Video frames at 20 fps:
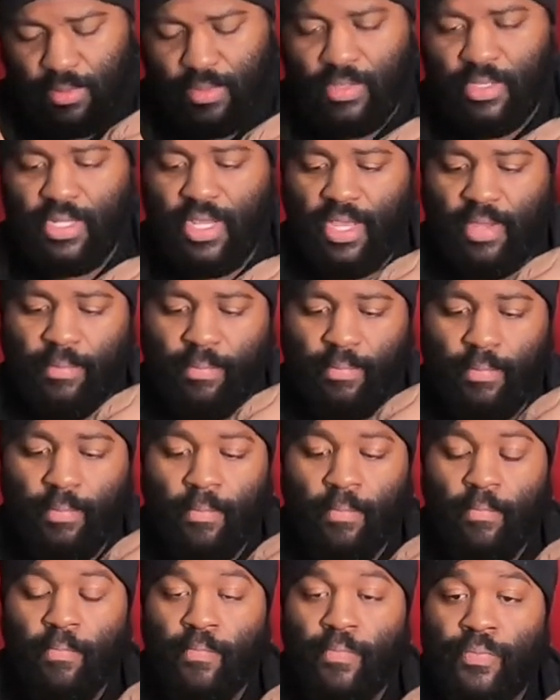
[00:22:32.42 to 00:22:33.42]
Same.
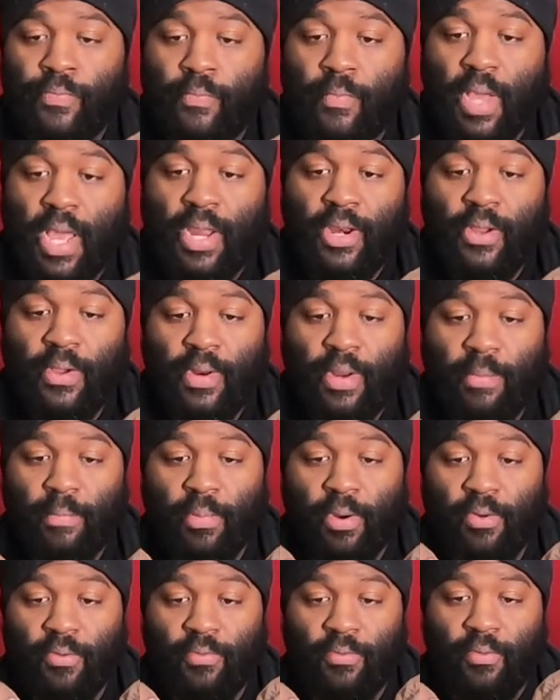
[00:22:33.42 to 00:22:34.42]
I know they're
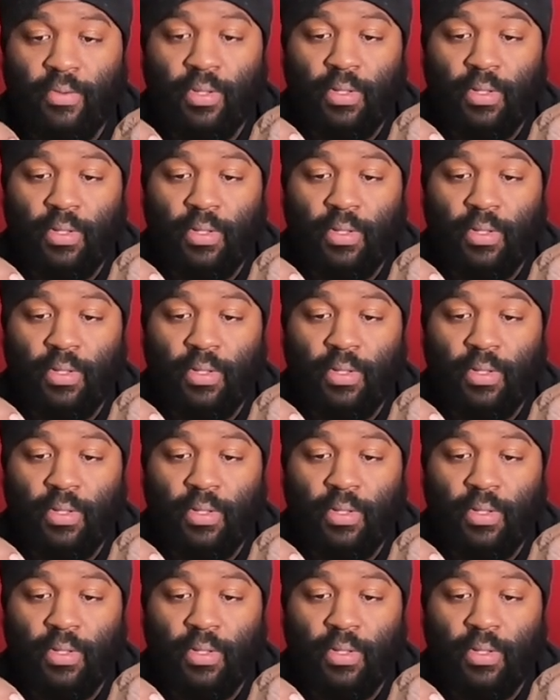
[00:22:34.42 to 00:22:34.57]
both